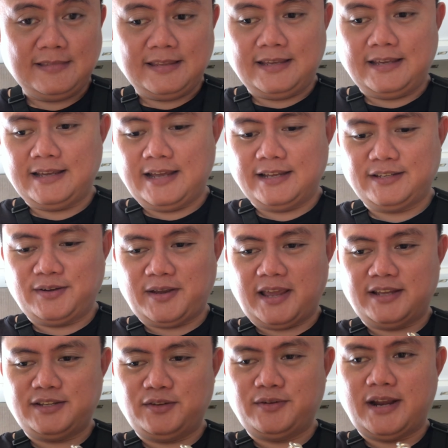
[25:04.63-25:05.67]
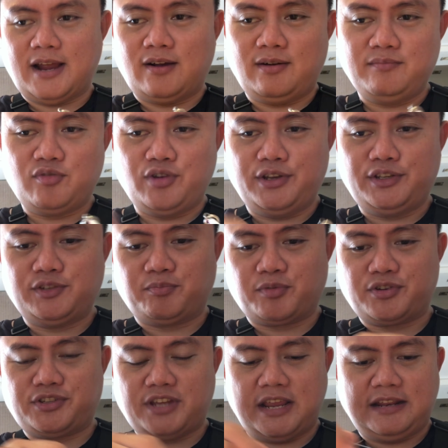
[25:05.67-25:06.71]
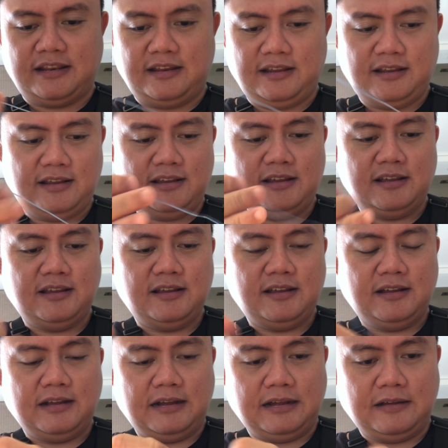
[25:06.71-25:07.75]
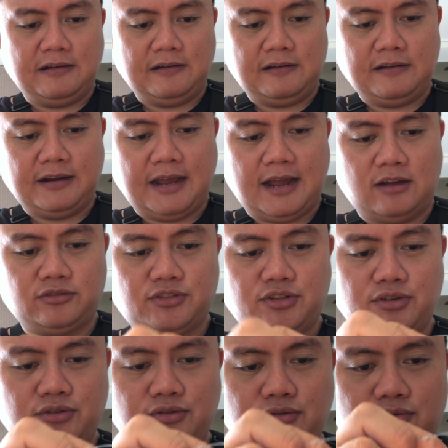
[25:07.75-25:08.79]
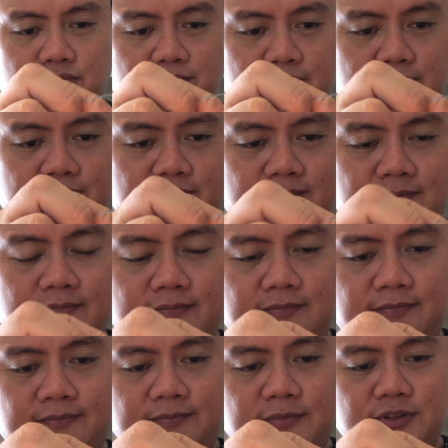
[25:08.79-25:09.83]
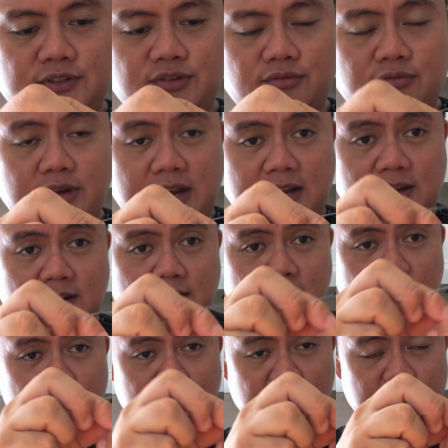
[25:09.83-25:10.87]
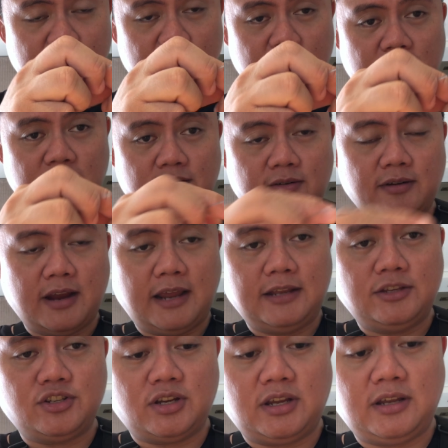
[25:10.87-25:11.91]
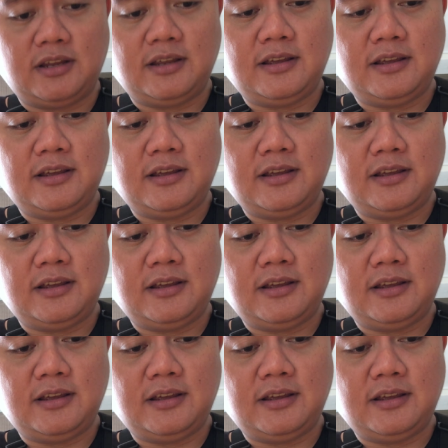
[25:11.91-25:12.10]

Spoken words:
Hey guys, okay, so now I'm going to proceed on how to rig your AG